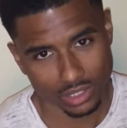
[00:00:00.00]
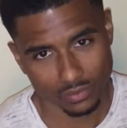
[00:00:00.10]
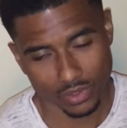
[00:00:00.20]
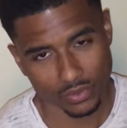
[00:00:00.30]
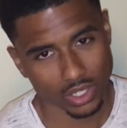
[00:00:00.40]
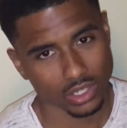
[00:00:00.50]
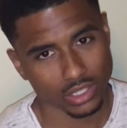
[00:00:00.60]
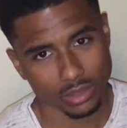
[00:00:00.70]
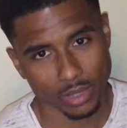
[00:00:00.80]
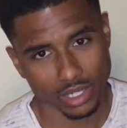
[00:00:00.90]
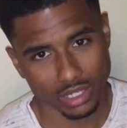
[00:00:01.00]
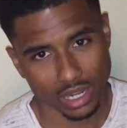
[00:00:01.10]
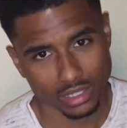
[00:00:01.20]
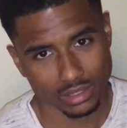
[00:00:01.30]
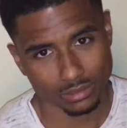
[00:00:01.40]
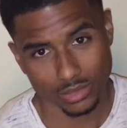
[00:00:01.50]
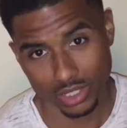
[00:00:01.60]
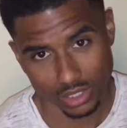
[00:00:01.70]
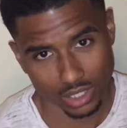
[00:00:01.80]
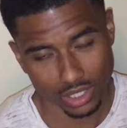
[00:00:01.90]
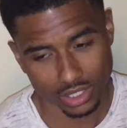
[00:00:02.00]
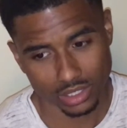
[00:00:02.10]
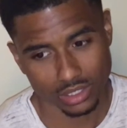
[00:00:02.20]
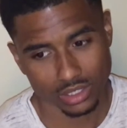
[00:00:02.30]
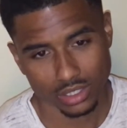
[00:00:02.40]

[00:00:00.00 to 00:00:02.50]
They've never heard anybody like me, and